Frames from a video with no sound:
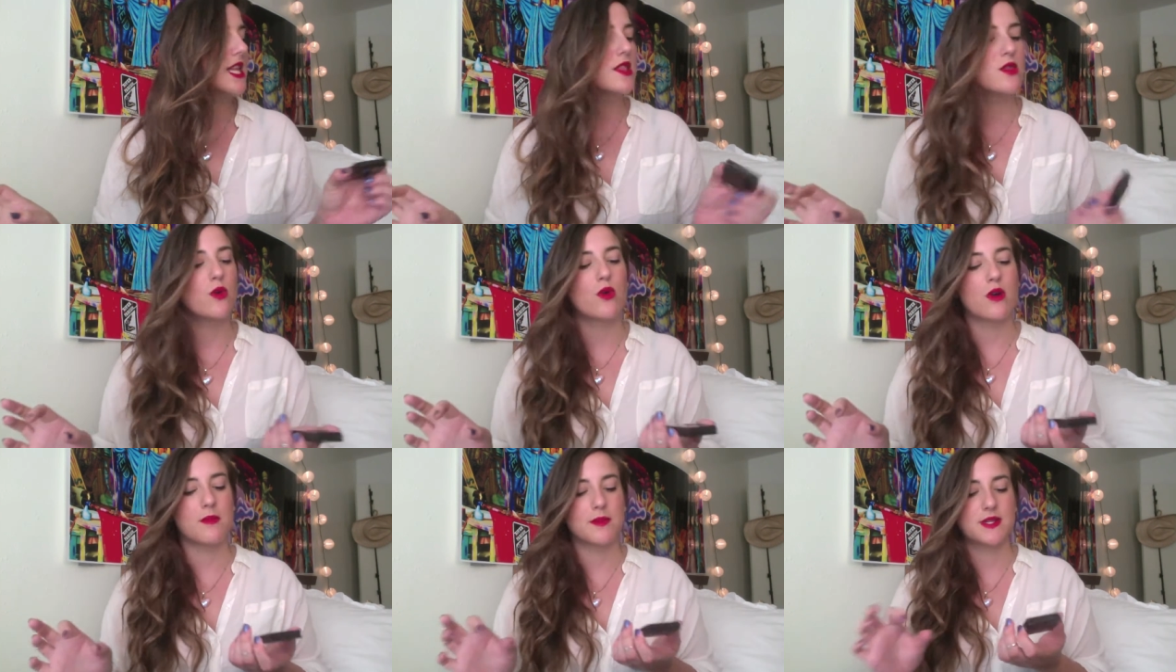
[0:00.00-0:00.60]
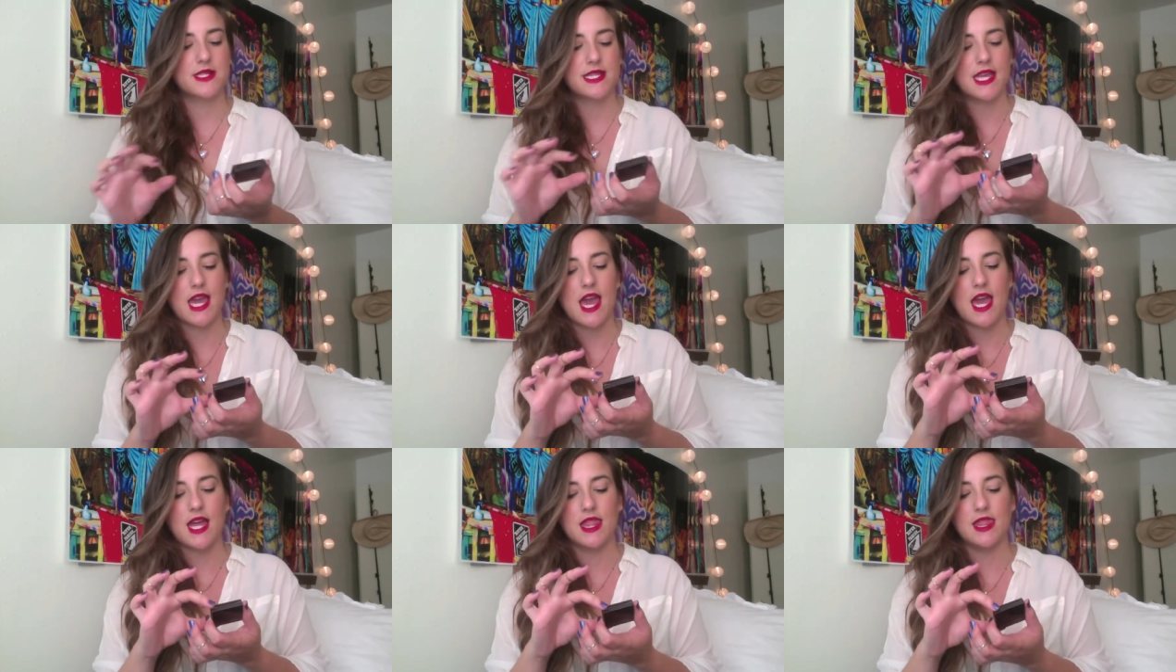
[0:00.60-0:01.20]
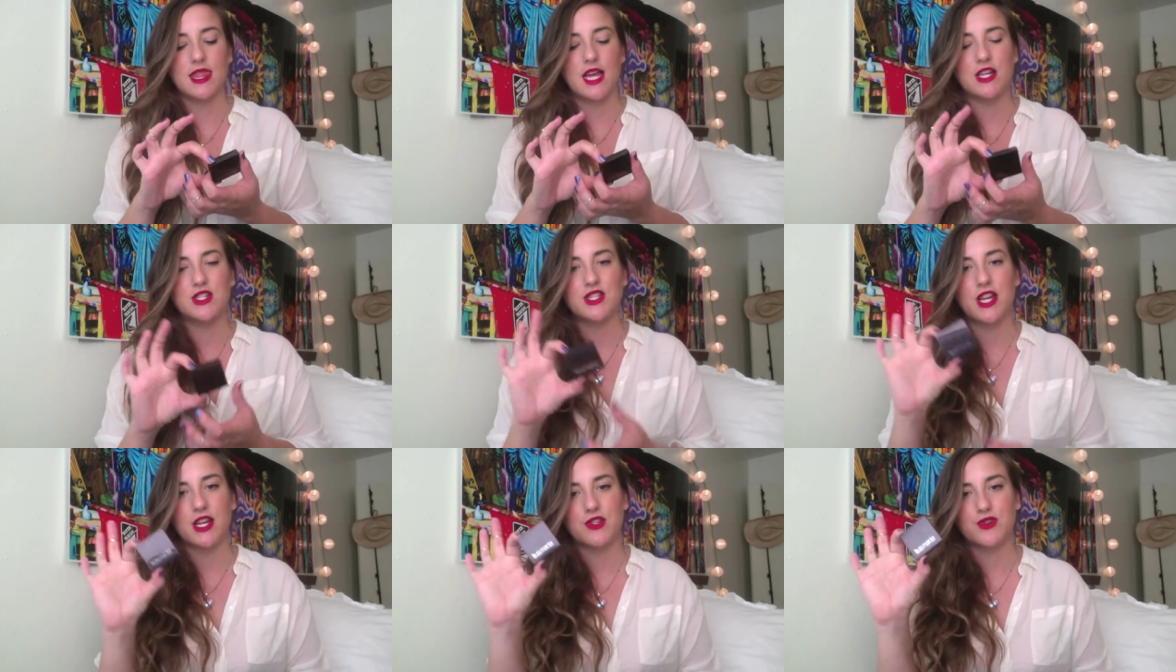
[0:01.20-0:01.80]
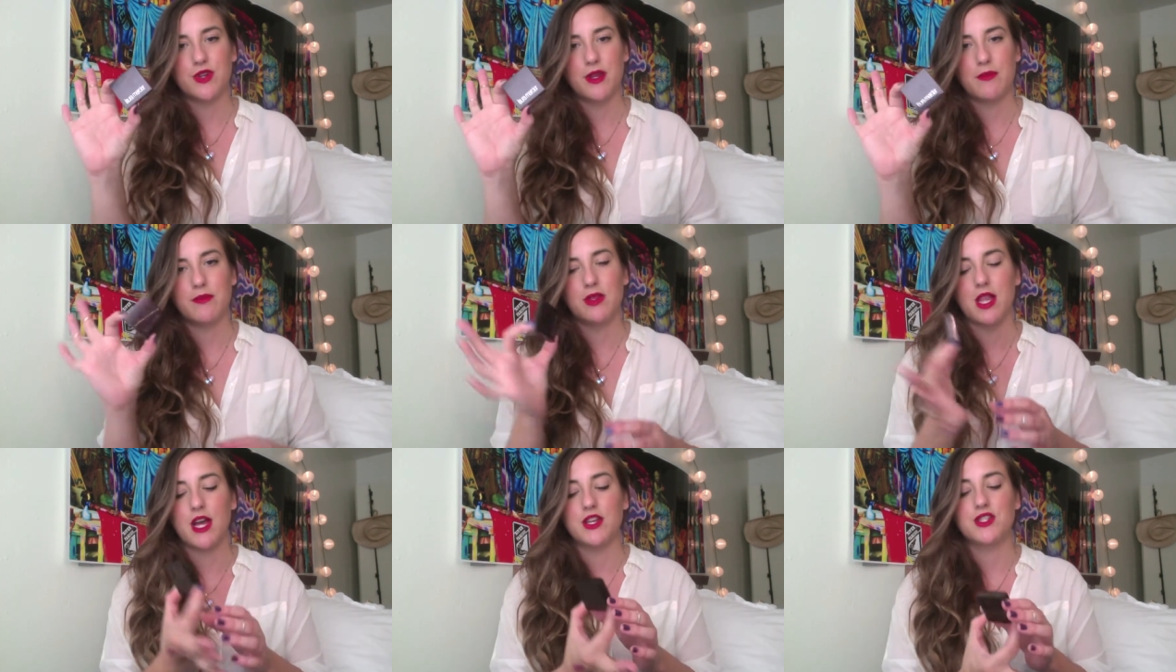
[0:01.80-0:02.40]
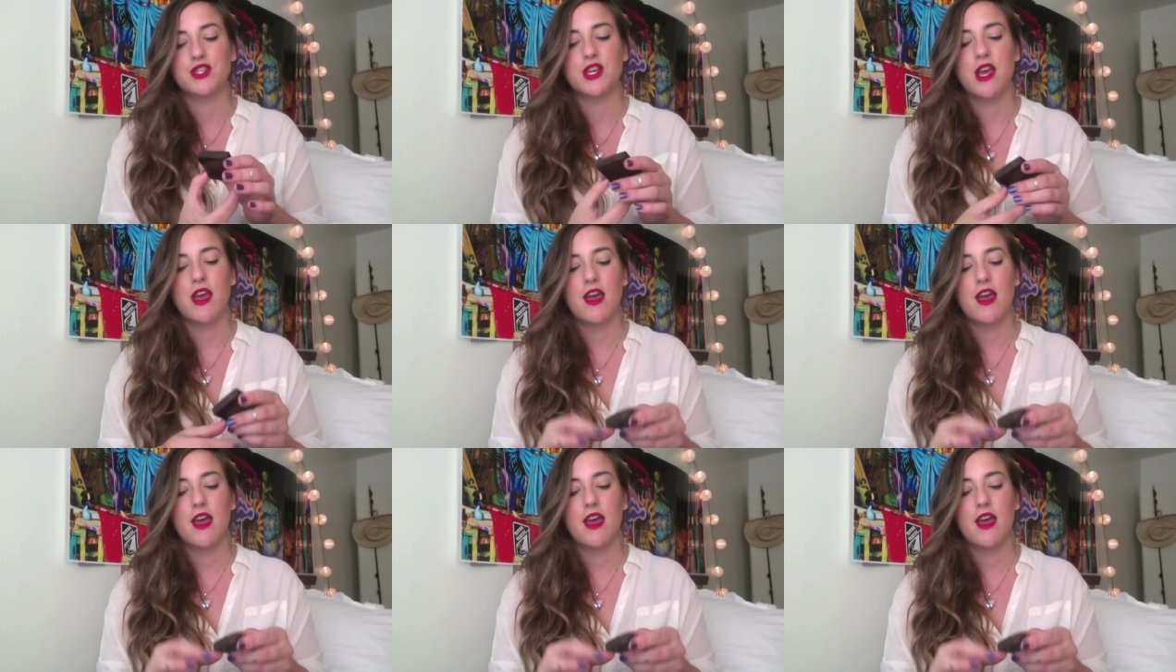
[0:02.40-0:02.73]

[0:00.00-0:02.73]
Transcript: Laura Mercier Lush Nectarine Blush.